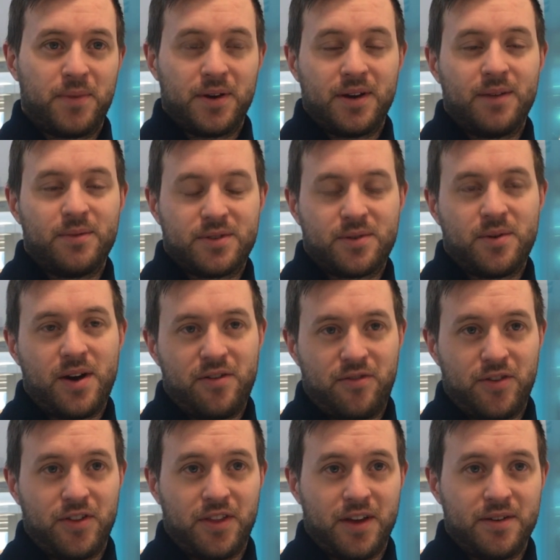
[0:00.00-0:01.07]
But it was
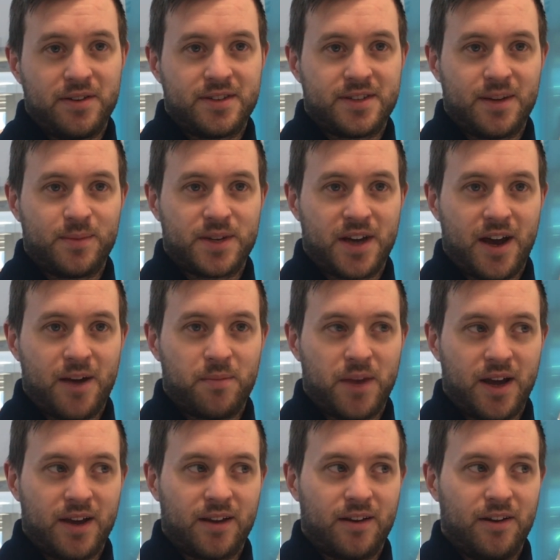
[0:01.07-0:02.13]
quite fun though at the same
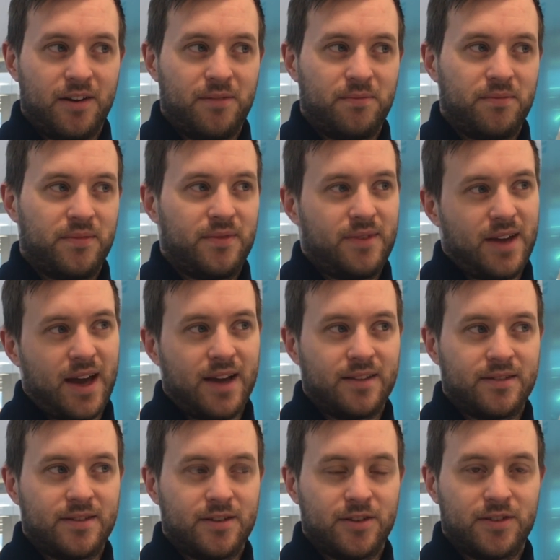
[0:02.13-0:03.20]
time, like
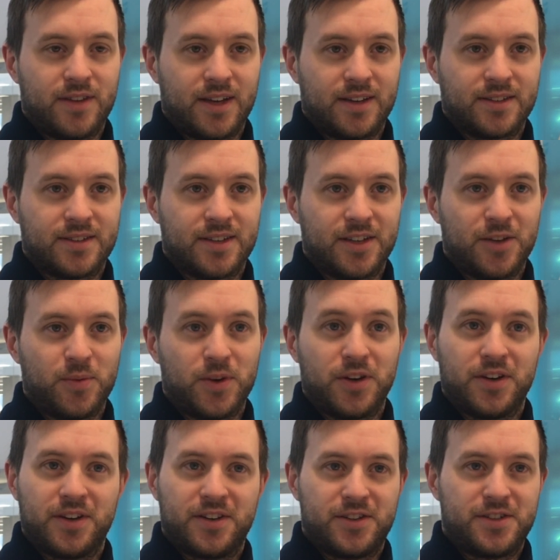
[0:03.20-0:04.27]
getting to do things that you
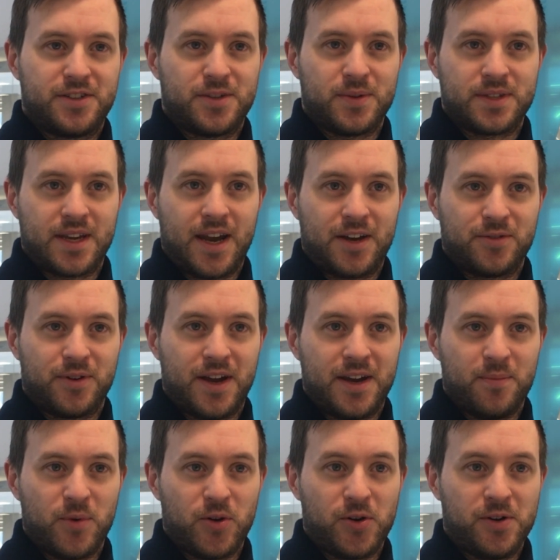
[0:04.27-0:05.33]
wouldn't do as an adult
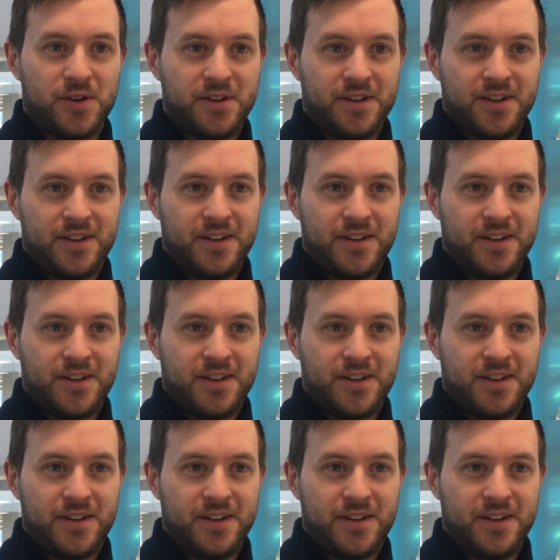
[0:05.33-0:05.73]
anymore